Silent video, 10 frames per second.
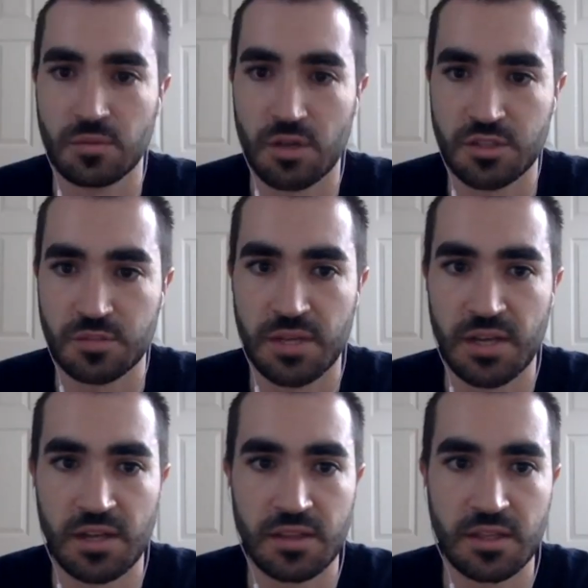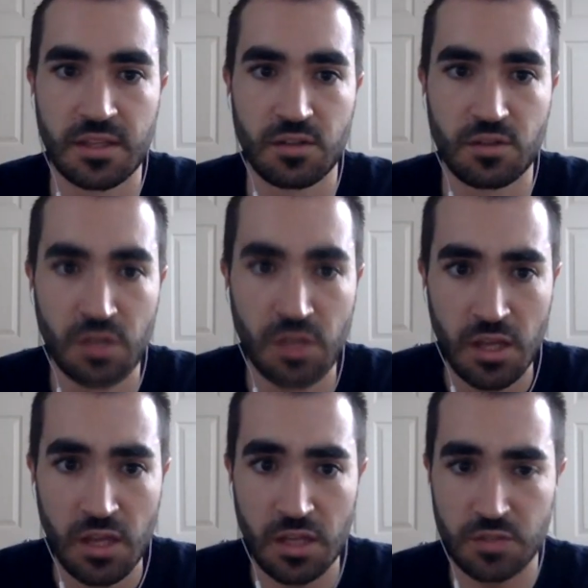awesome. Yeah, I think it'll.
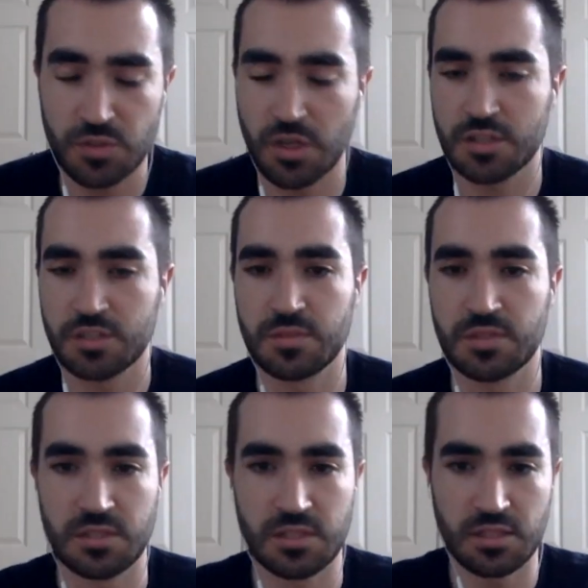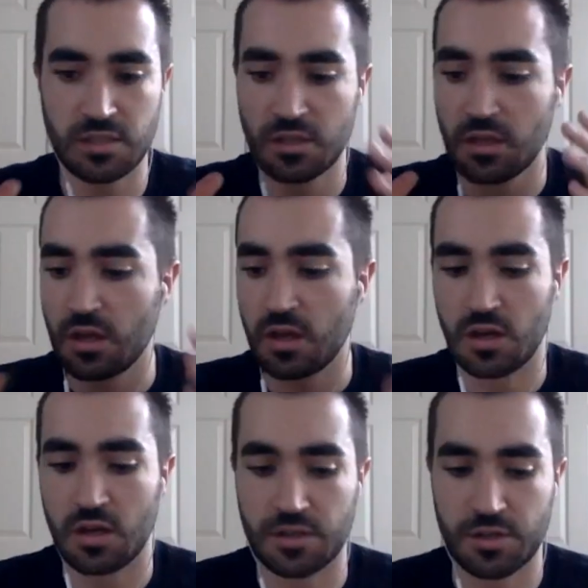It's really awesome to see
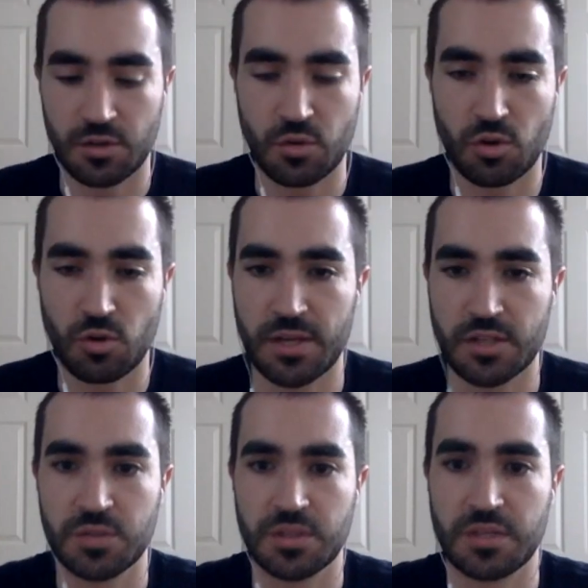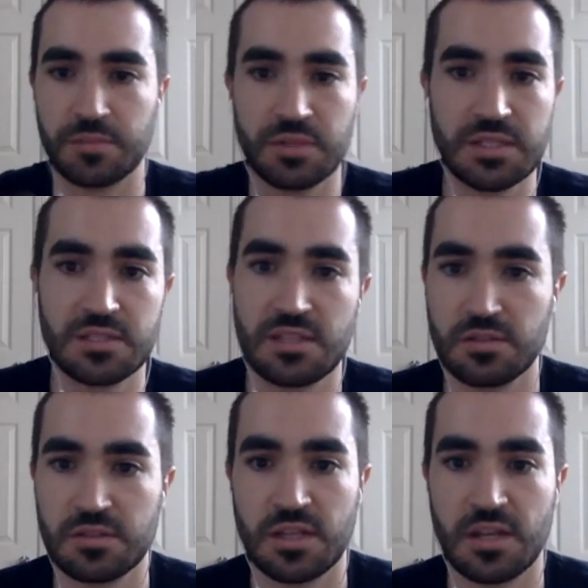uh, you know quarterbacks with a complete
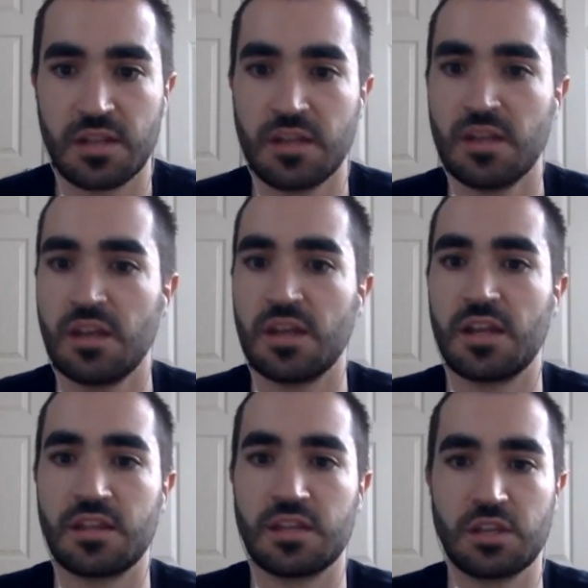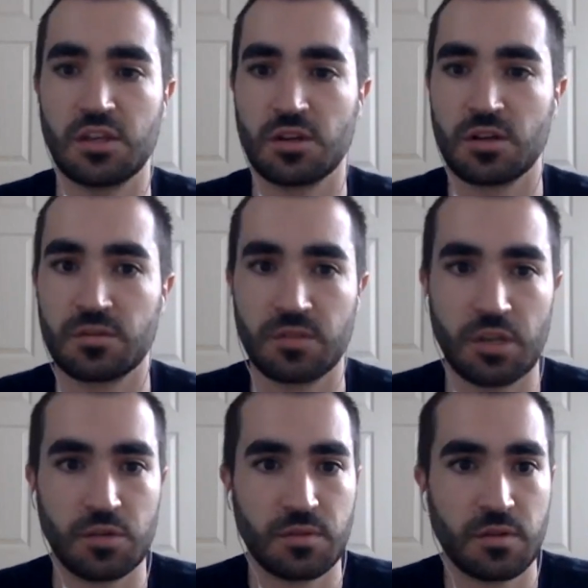skill set, and I think you're you
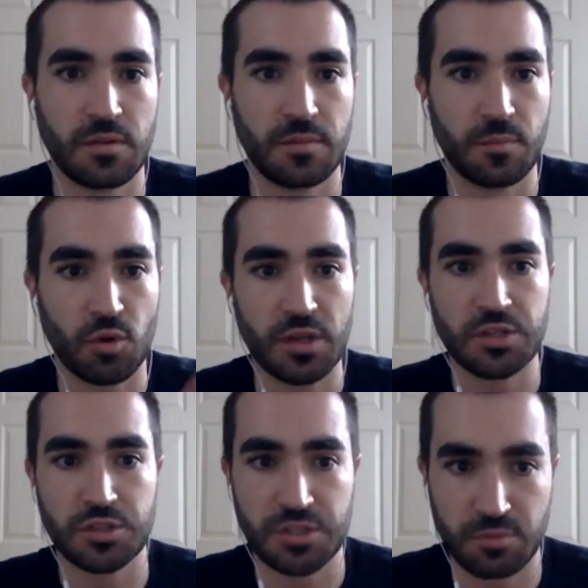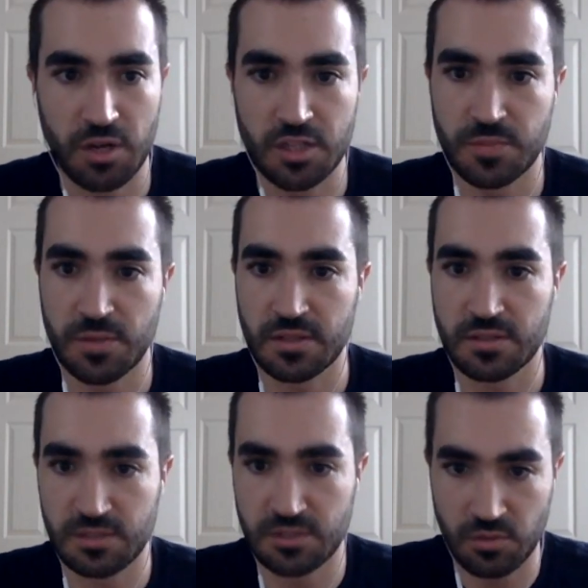know a more interesting prospect
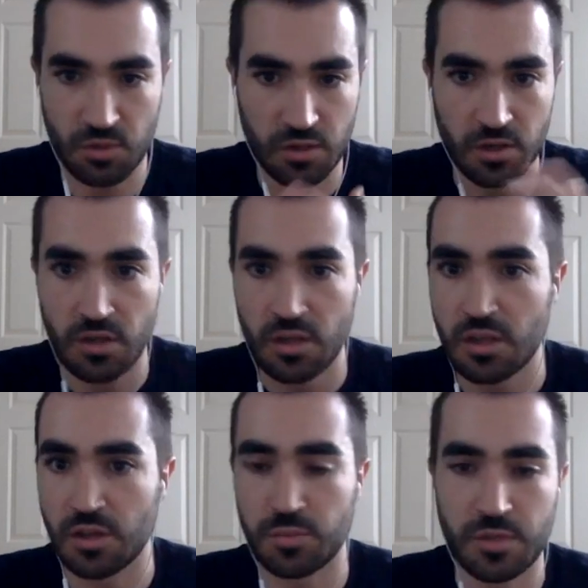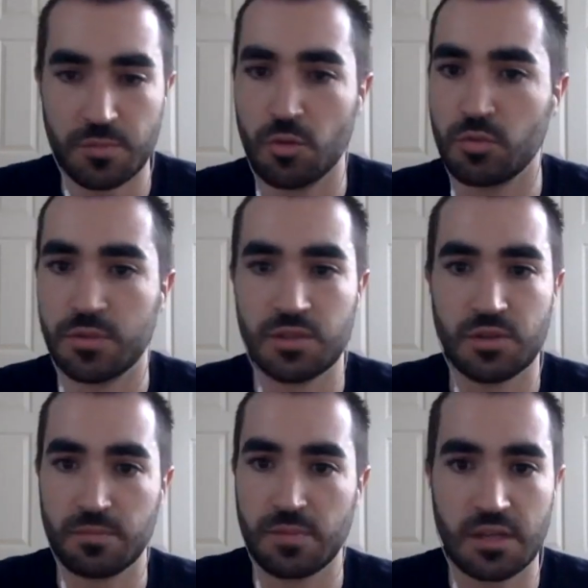since you are you know pretty mobile, but you
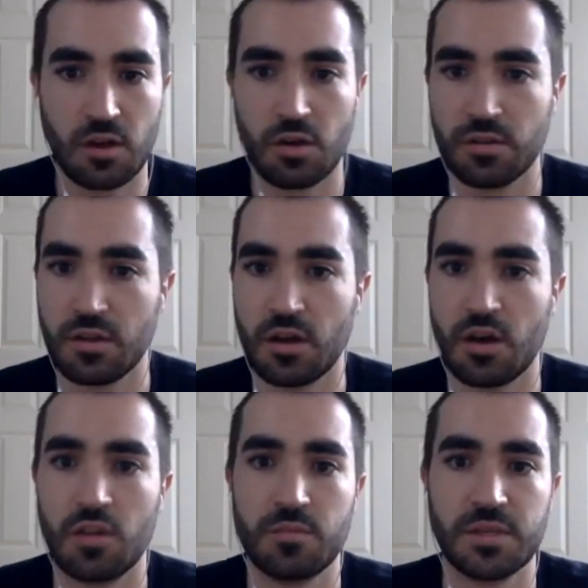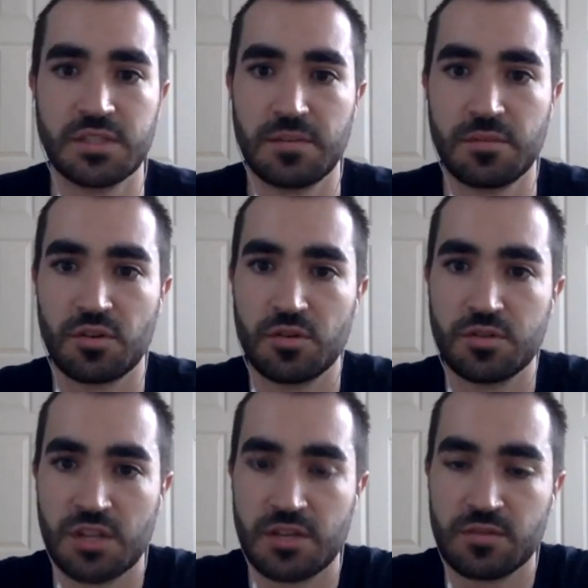can make all the all the big time throws
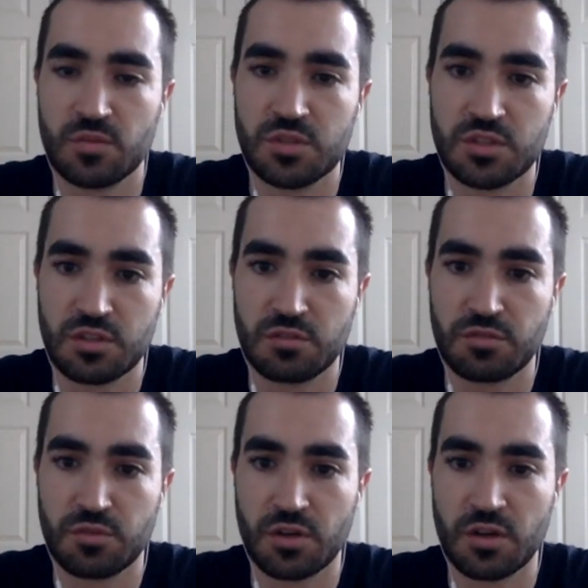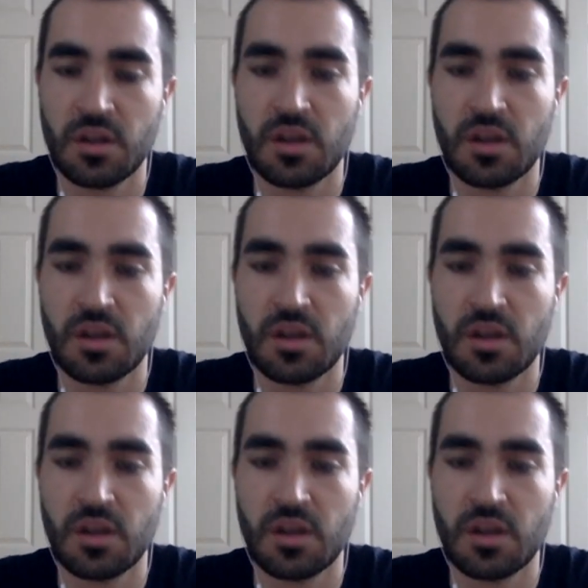that everyone's looking for.